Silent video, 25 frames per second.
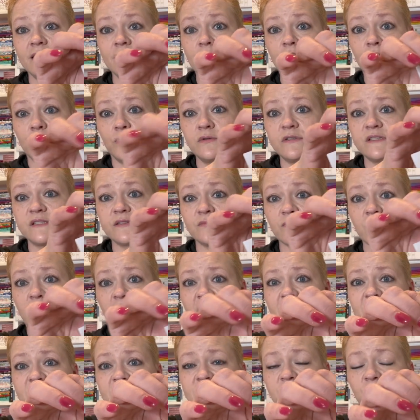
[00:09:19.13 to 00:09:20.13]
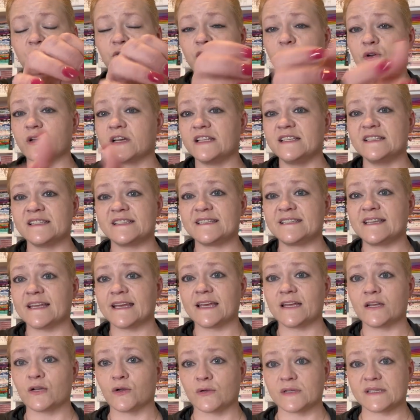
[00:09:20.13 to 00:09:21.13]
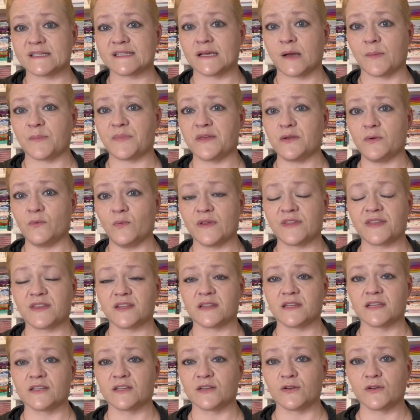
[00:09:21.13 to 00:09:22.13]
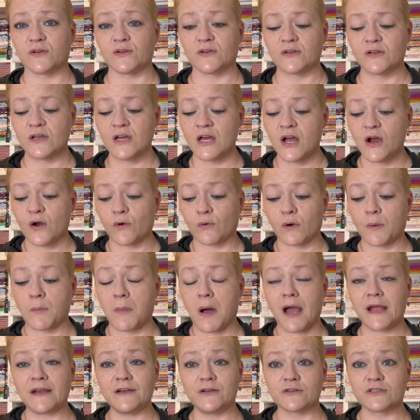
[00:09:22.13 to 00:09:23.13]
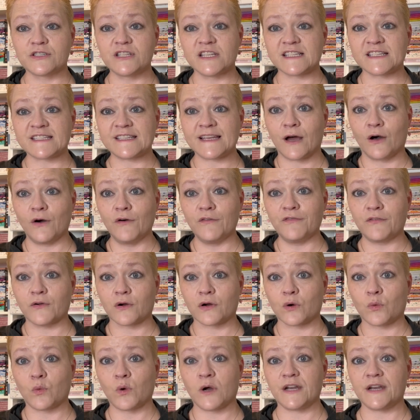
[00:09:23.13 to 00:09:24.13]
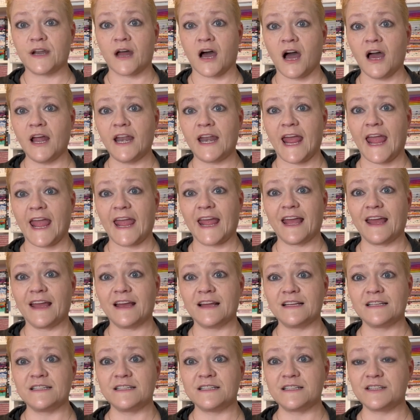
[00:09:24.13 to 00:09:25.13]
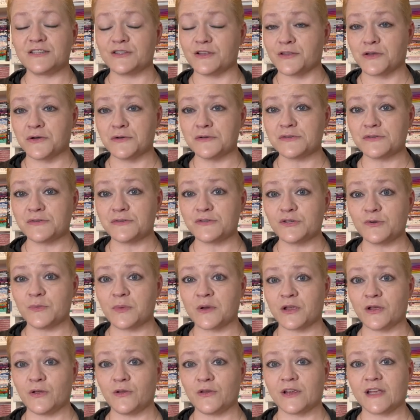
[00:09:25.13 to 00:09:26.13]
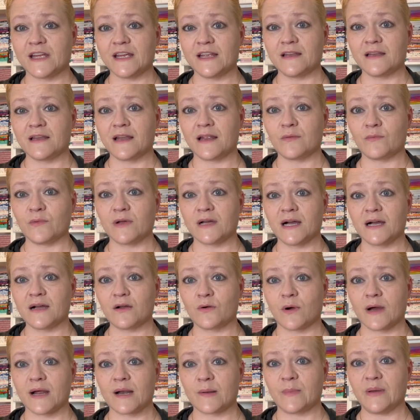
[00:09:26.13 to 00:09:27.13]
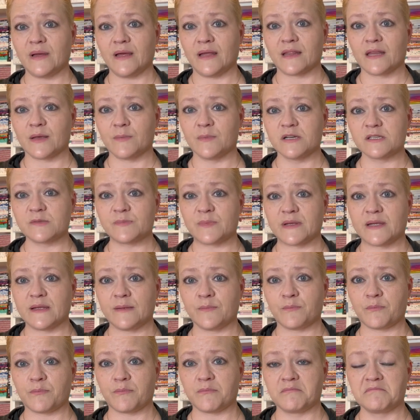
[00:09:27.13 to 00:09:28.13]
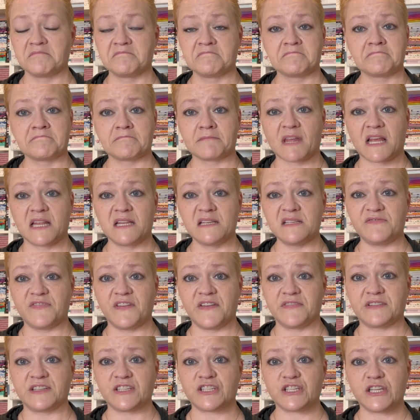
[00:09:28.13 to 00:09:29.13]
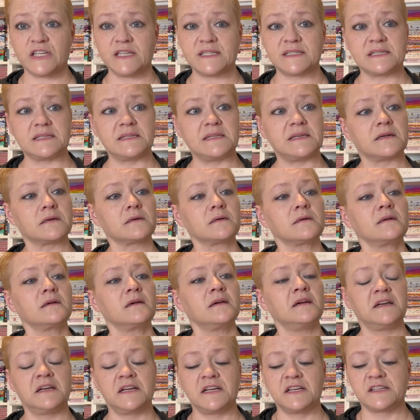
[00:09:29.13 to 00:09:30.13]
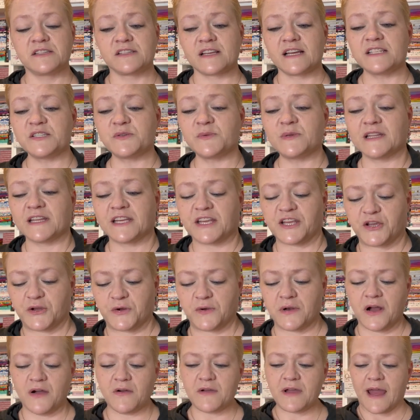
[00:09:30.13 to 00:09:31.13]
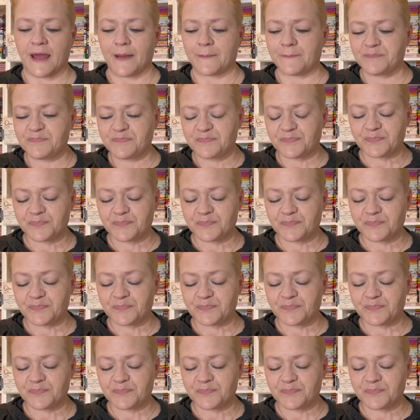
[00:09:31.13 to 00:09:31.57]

notes, right? So you can stick it on something with a little reminder to self or whatnot. And those are super cute. You get, and we got quite a bit. There must be at least 50 sheets in there. That's really cute. Okay.